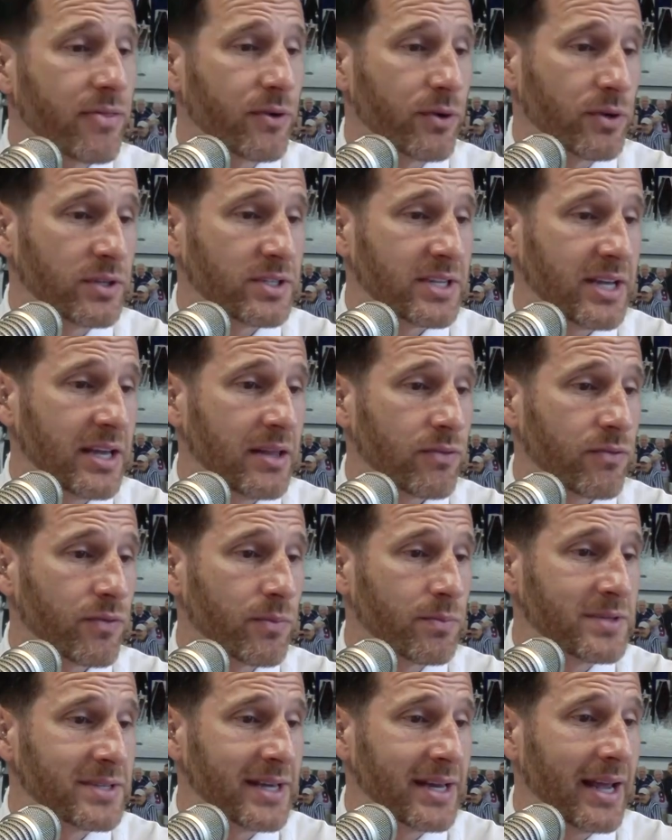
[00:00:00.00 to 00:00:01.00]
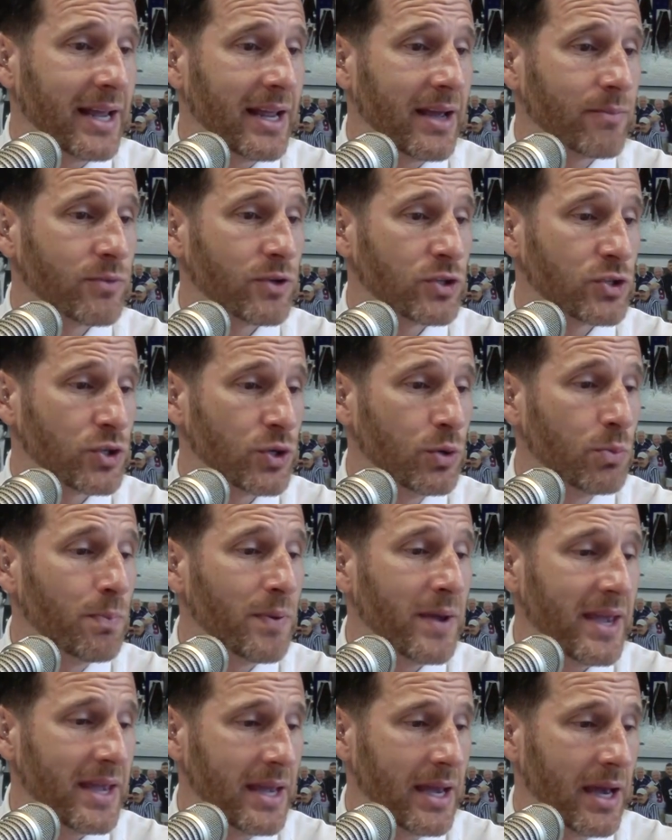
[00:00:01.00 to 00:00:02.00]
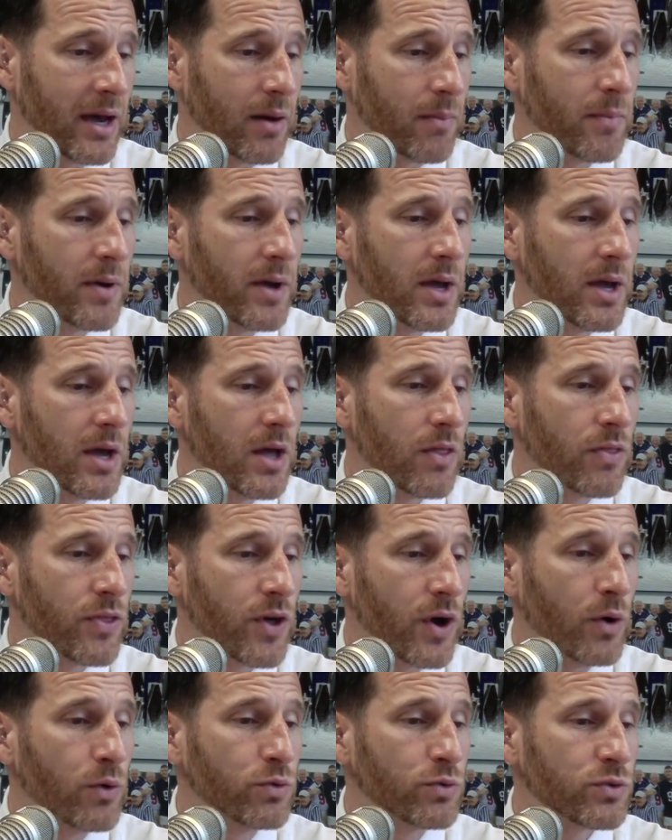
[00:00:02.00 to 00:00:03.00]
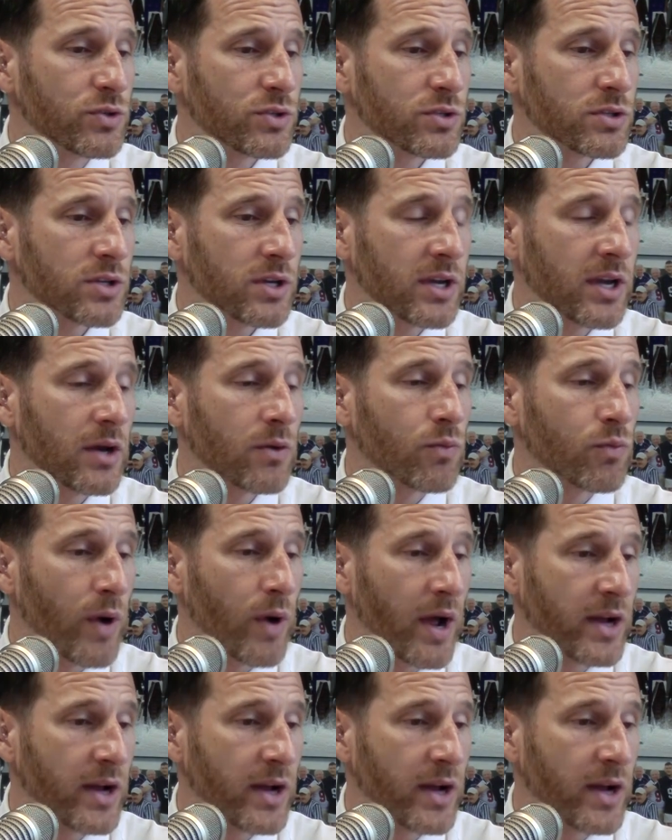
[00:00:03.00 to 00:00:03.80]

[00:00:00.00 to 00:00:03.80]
13th from 10 a.m. to 2 p.m. Those can